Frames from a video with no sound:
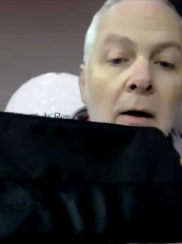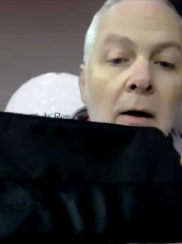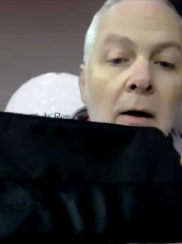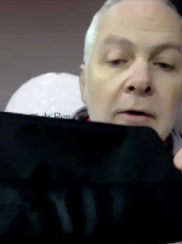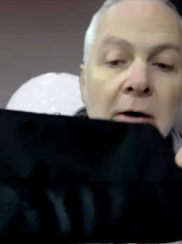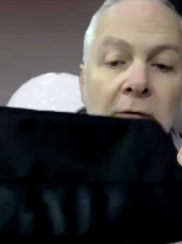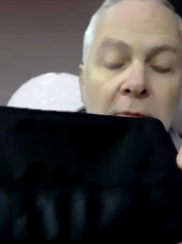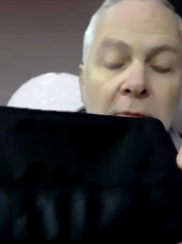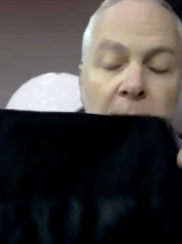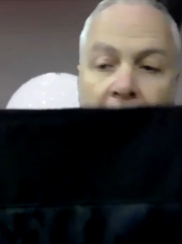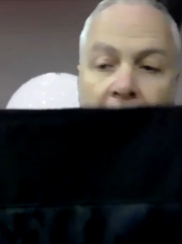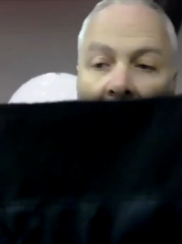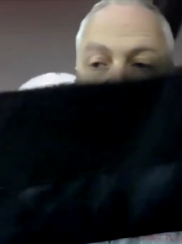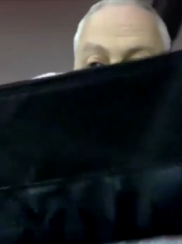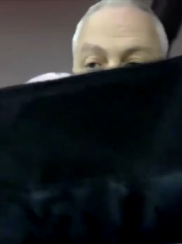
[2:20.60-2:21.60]
the duffel
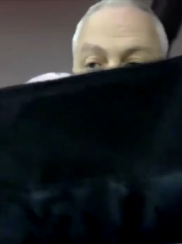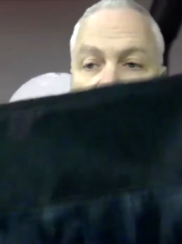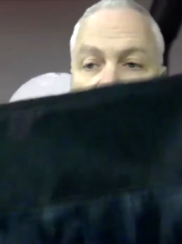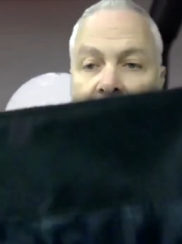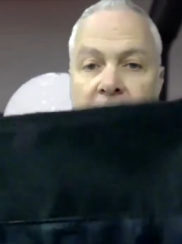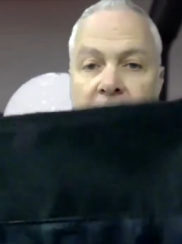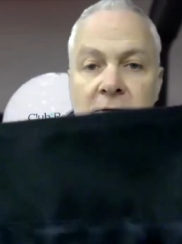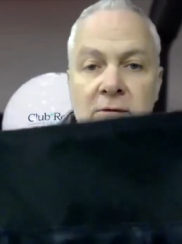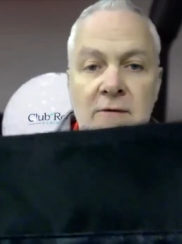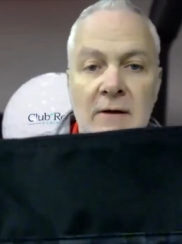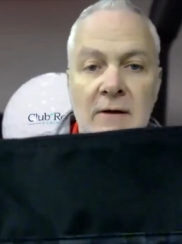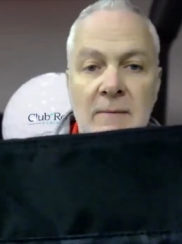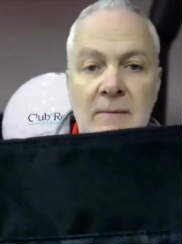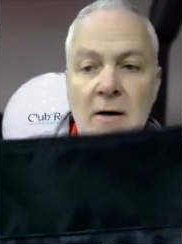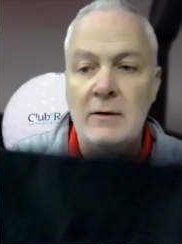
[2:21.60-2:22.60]
bag. You see, it's the
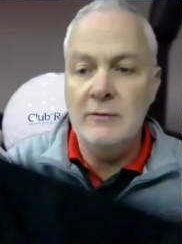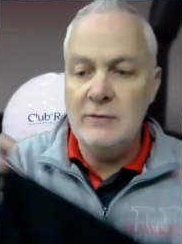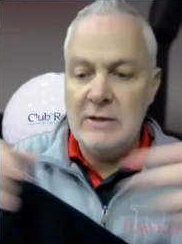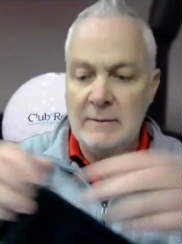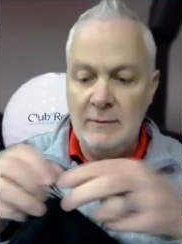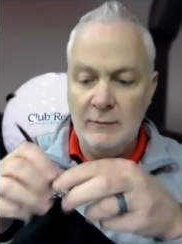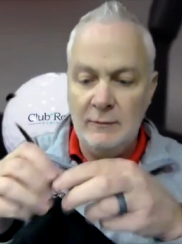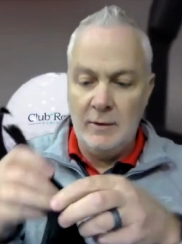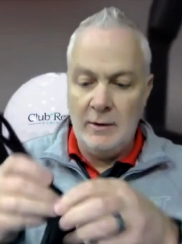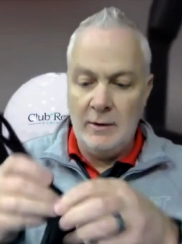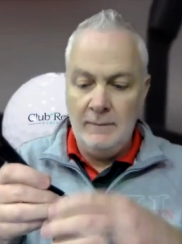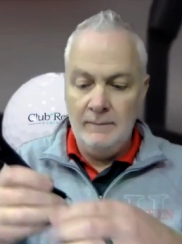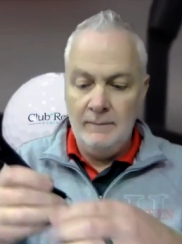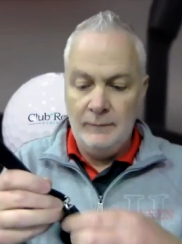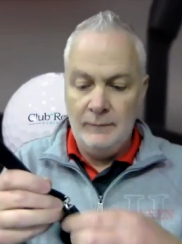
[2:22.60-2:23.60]
same color scheme as well.